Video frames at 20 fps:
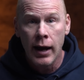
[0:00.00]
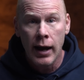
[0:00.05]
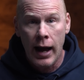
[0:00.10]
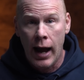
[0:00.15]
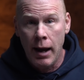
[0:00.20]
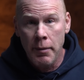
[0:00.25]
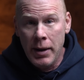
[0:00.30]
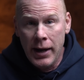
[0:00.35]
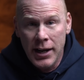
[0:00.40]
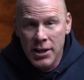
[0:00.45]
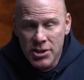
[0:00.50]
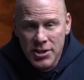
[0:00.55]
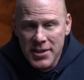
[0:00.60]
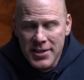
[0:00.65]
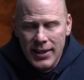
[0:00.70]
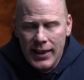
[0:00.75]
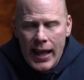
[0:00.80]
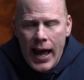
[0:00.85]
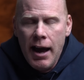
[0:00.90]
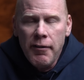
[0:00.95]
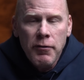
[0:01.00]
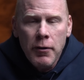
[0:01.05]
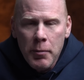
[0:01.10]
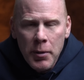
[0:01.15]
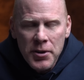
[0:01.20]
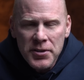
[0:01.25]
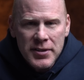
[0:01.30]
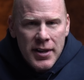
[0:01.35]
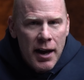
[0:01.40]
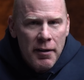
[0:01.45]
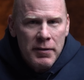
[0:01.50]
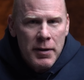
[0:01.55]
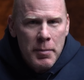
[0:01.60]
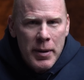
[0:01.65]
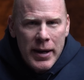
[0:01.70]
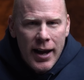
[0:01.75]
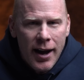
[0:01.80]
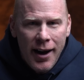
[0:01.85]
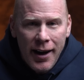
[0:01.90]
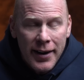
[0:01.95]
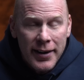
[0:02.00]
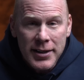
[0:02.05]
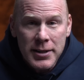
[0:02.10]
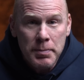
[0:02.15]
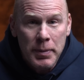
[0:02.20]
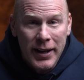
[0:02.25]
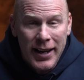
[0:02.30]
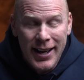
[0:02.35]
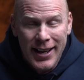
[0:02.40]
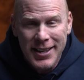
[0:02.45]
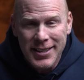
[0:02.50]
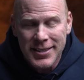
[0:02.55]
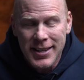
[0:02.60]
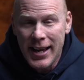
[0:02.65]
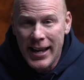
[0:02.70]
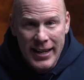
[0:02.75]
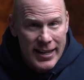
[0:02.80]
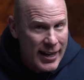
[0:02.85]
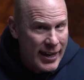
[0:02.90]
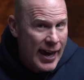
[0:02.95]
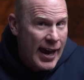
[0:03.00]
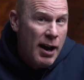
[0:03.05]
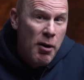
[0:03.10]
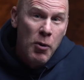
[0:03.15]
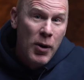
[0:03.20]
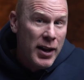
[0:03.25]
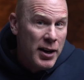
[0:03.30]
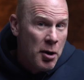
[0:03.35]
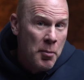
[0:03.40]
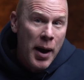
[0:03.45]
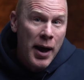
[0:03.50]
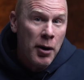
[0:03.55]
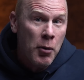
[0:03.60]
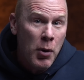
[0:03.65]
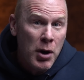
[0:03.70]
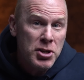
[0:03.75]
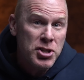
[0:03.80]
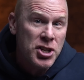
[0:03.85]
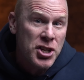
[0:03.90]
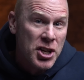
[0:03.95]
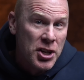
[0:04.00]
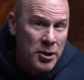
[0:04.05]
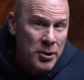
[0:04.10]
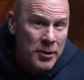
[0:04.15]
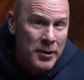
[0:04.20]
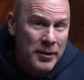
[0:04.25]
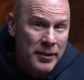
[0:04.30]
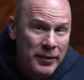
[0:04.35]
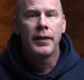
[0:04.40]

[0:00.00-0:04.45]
I mean, it's just laughable stuff to be honest, because you can't win no matter what you do.